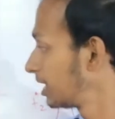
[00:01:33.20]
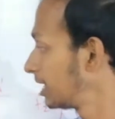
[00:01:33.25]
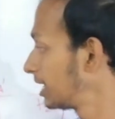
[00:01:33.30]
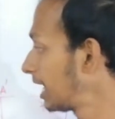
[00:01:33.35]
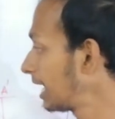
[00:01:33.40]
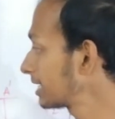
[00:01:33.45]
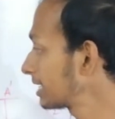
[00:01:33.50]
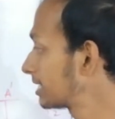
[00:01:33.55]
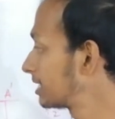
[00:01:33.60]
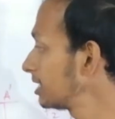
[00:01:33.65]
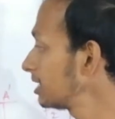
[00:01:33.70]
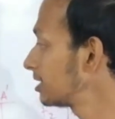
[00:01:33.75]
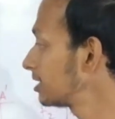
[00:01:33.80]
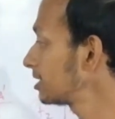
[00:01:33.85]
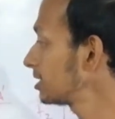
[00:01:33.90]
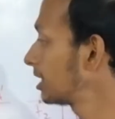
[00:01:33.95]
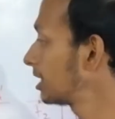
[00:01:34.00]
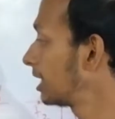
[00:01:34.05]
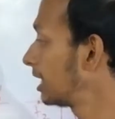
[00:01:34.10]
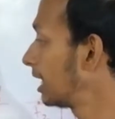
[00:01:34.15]
Like
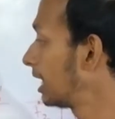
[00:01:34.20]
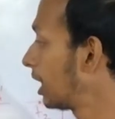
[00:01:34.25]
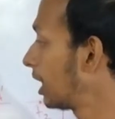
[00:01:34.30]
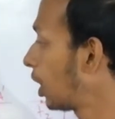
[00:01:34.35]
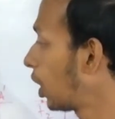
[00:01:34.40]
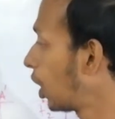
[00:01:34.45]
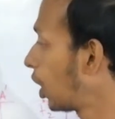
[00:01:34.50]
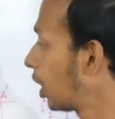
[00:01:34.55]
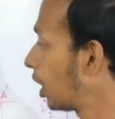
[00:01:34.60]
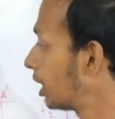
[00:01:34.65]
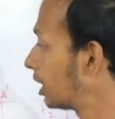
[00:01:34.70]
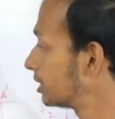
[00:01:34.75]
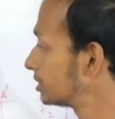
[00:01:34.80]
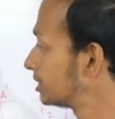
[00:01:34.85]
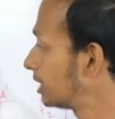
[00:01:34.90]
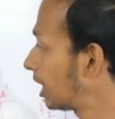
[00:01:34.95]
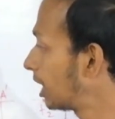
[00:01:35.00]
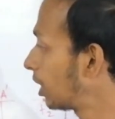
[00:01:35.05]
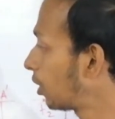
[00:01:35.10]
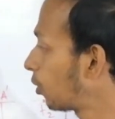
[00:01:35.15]
here,
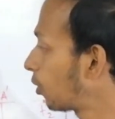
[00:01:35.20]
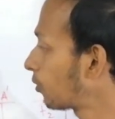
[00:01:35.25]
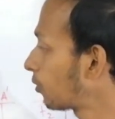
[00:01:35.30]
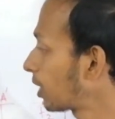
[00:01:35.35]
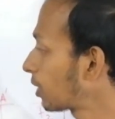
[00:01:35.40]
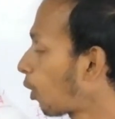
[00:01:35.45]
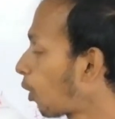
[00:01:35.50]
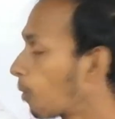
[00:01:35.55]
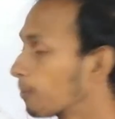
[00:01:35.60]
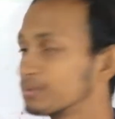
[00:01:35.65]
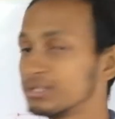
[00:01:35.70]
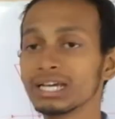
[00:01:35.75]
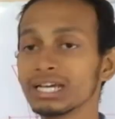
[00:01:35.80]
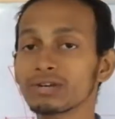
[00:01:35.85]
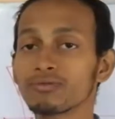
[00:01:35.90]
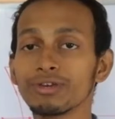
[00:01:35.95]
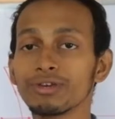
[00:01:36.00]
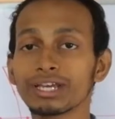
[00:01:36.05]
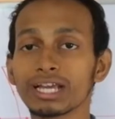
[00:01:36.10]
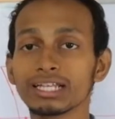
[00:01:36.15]
the one object
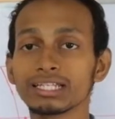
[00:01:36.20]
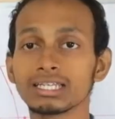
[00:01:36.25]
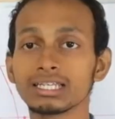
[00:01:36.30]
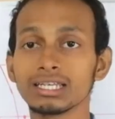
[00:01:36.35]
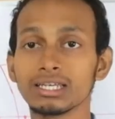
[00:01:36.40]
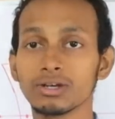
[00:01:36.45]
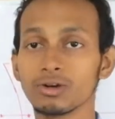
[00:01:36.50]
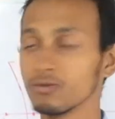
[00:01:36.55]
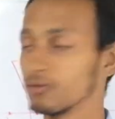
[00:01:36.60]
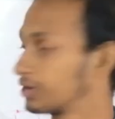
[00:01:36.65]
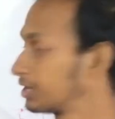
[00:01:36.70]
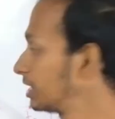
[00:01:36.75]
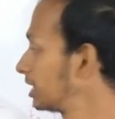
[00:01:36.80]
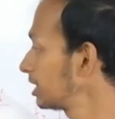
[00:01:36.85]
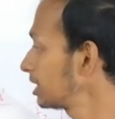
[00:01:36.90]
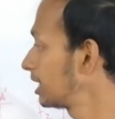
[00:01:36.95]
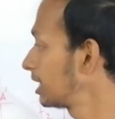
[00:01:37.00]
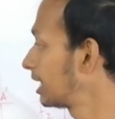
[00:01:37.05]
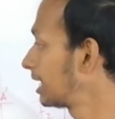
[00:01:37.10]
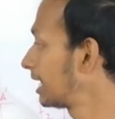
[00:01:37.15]
we can see over
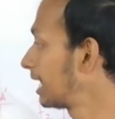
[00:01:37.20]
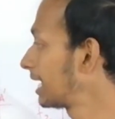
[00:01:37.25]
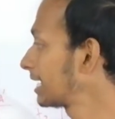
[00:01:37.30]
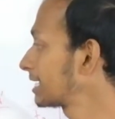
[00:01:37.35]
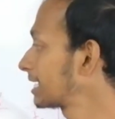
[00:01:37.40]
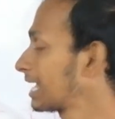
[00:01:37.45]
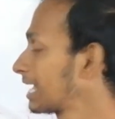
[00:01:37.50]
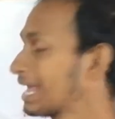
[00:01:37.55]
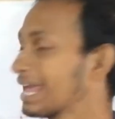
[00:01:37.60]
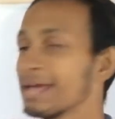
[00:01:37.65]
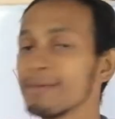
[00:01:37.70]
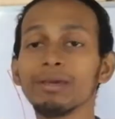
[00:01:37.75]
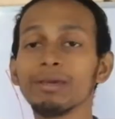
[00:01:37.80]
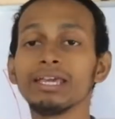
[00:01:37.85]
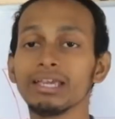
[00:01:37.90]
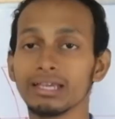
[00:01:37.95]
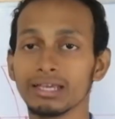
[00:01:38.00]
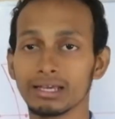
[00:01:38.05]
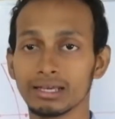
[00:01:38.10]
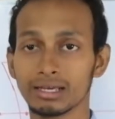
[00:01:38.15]
here, like
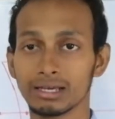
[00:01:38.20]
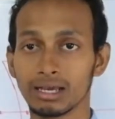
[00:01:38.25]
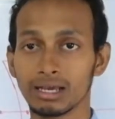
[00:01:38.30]
AB,